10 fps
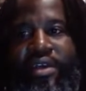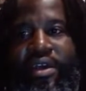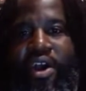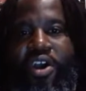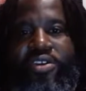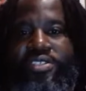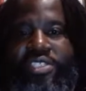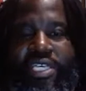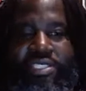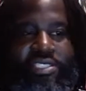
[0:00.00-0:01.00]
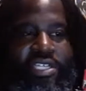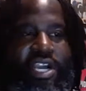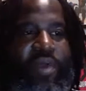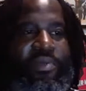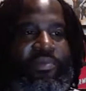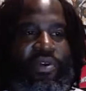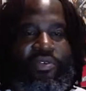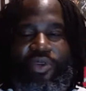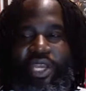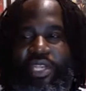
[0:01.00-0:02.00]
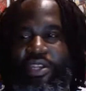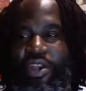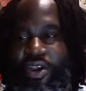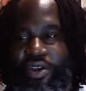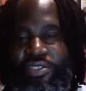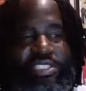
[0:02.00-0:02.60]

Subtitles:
aren't just comic book reading nerds.